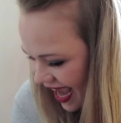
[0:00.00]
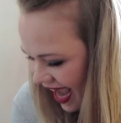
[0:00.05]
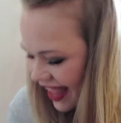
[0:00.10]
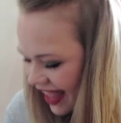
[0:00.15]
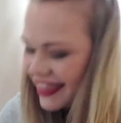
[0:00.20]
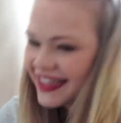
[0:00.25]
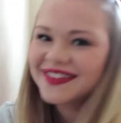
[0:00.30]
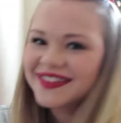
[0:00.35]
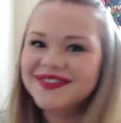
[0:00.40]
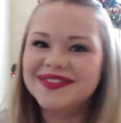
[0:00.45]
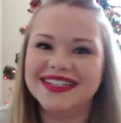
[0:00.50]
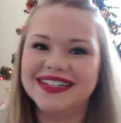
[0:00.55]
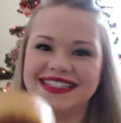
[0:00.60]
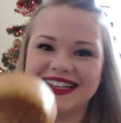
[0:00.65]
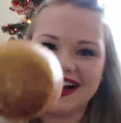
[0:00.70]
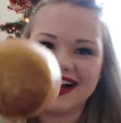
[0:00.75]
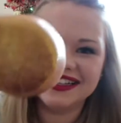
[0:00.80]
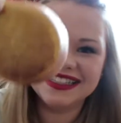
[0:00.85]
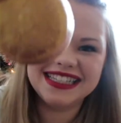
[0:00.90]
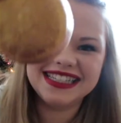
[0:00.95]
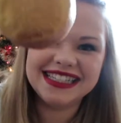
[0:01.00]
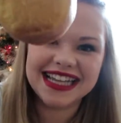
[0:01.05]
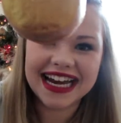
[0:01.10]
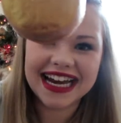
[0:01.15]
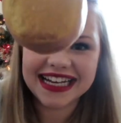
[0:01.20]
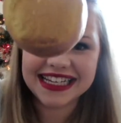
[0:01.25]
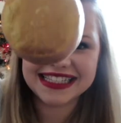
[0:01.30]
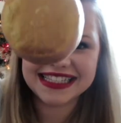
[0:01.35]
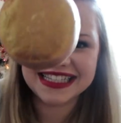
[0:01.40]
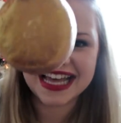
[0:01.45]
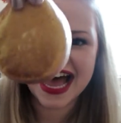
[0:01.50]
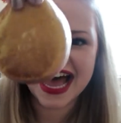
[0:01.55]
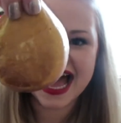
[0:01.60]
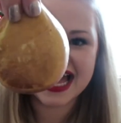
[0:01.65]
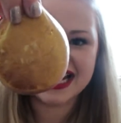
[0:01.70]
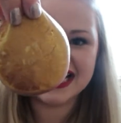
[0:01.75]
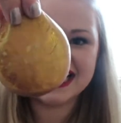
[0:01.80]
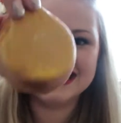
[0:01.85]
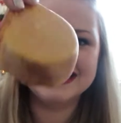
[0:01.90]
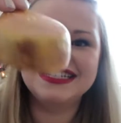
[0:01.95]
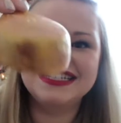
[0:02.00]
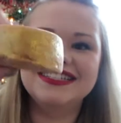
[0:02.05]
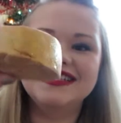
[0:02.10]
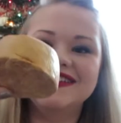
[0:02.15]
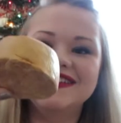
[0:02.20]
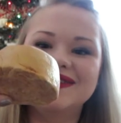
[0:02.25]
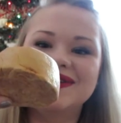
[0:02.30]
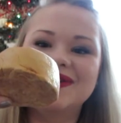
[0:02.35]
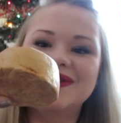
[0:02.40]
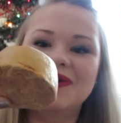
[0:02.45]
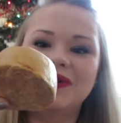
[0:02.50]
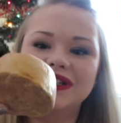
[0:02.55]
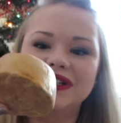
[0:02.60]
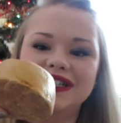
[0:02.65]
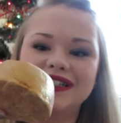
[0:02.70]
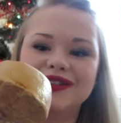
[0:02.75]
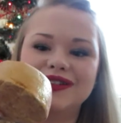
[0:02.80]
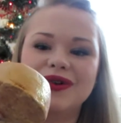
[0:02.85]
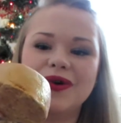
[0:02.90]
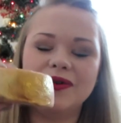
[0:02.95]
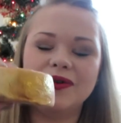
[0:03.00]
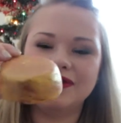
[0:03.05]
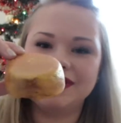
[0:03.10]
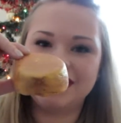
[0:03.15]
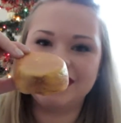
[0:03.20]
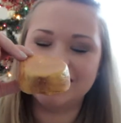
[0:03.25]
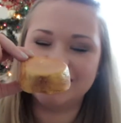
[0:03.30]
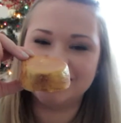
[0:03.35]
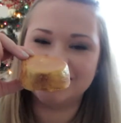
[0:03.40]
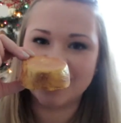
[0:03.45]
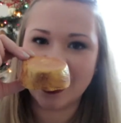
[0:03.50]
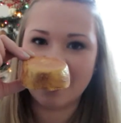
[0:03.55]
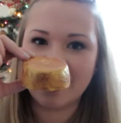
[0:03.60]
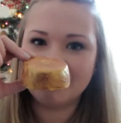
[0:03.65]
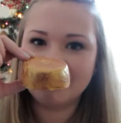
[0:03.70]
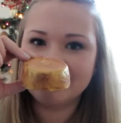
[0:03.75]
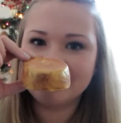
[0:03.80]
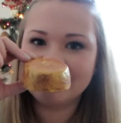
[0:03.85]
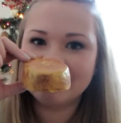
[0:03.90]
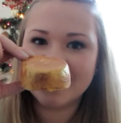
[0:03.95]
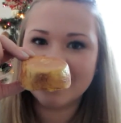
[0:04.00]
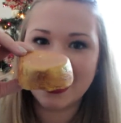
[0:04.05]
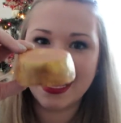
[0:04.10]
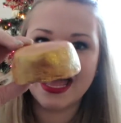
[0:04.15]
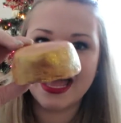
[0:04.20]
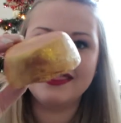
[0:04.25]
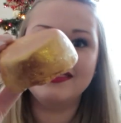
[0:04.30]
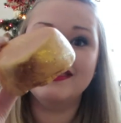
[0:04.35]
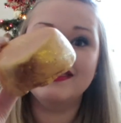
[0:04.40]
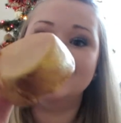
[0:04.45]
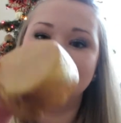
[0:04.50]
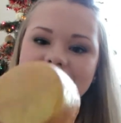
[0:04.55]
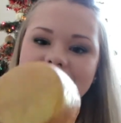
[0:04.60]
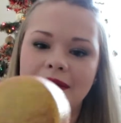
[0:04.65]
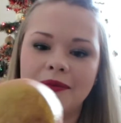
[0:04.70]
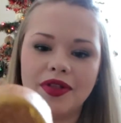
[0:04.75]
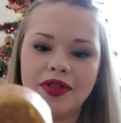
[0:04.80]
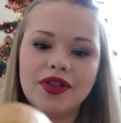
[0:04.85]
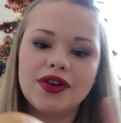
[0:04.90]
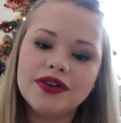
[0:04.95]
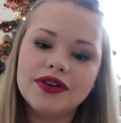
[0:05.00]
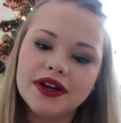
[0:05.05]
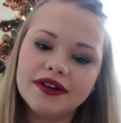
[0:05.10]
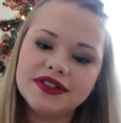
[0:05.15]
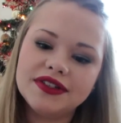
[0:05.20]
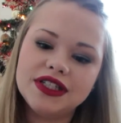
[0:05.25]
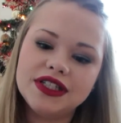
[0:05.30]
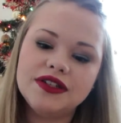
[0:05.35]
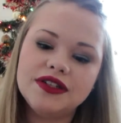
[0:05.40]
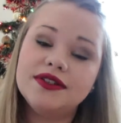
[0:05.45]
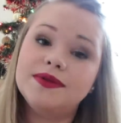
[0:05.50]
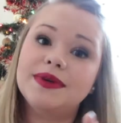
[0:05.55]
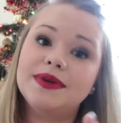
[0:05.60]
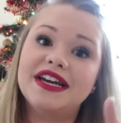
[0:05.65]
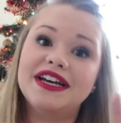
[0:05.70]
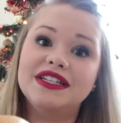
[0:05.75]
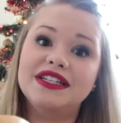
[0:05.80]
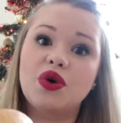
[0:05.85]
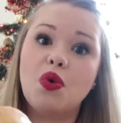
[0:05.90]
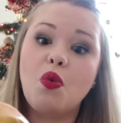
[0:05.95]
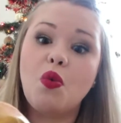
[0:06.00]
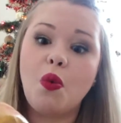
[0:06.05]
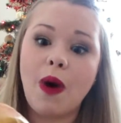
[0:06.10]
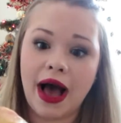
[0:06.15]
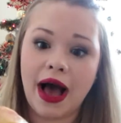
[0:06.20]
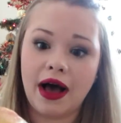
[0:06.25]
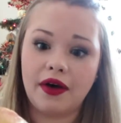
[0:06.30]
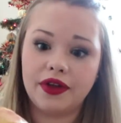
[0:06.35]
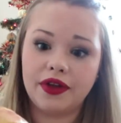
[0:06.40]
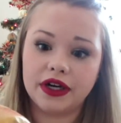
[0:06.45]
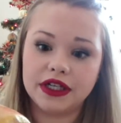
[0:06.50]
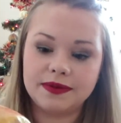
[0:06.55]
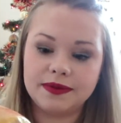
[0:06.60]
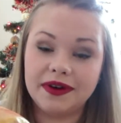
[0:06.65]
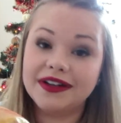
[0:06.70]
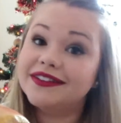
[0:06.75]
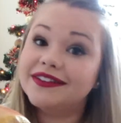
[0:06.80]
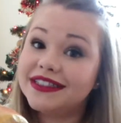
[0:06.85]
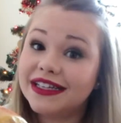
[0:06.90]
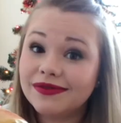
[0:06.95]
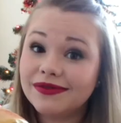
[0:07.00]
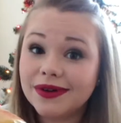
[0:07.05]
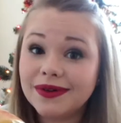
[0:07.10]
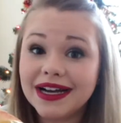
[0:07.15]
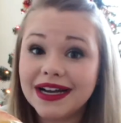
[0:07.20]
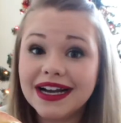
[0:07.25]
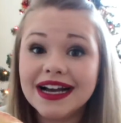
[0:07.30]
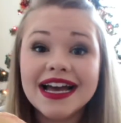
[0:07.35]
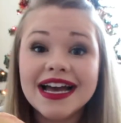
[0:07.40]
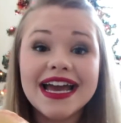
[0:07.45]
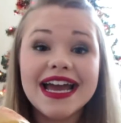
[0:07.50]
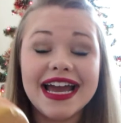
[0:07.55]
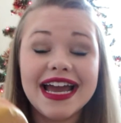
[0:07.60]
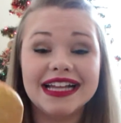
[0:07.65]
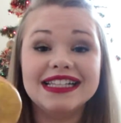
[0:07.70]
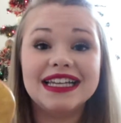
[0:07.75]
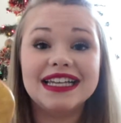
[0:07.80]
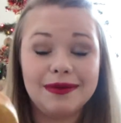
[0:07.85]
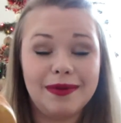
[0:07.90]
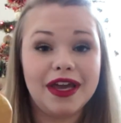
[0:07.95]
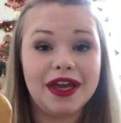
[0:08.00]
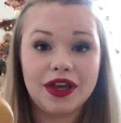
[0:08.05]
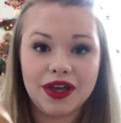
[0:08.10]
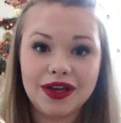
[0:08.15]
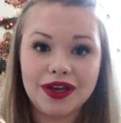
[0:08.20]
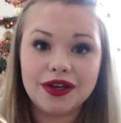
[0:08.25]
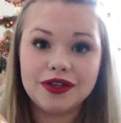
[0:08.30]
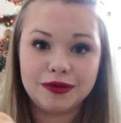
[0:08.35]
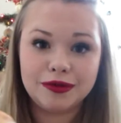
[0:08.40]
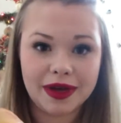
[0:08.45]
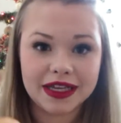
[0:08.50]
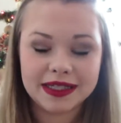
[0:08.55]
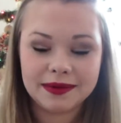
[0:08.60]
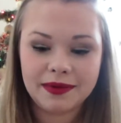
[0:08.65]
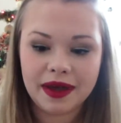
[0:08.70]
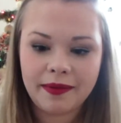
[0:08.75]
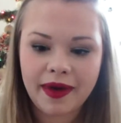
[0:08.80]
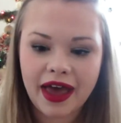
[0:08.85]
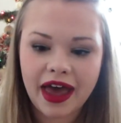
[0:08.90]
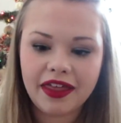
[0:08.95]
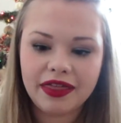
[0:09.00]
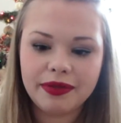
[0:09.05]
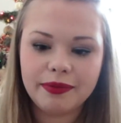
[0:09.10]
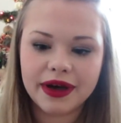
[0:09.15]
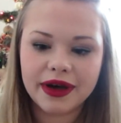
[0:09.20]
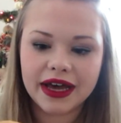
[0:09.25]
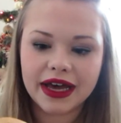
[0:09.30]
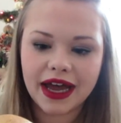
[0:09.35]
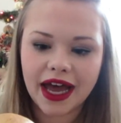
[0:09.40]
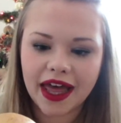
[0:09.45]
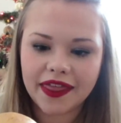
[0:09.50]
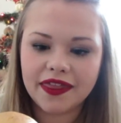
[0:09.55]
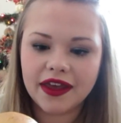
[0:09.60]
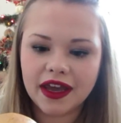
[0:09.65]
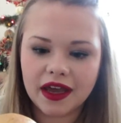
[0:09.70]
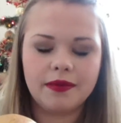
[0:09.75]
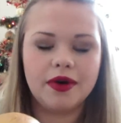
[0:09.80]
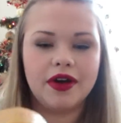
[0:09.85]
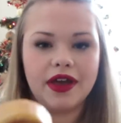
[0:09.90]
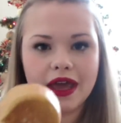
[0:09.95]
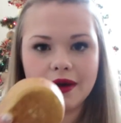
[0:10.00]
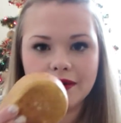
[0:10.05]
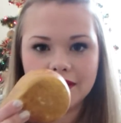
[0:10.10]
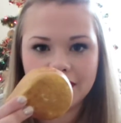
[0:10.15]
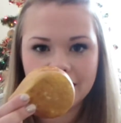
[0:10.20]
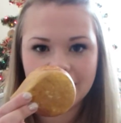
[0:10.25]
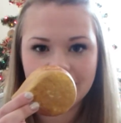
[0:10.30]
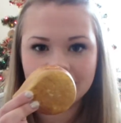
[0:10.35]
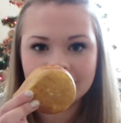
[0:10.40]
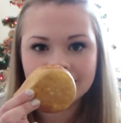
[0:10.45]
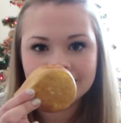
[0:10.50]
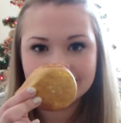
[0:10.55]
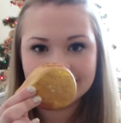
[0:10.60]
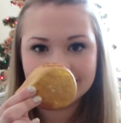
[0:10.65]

And this one is called Sunny Side, and it's just this gorgeous gold teardrop. And this, I'm a little nervous to use because, wow, there are sparkles everywhere. It's going to make a huge mess in my bath, but I think I'm okay with it.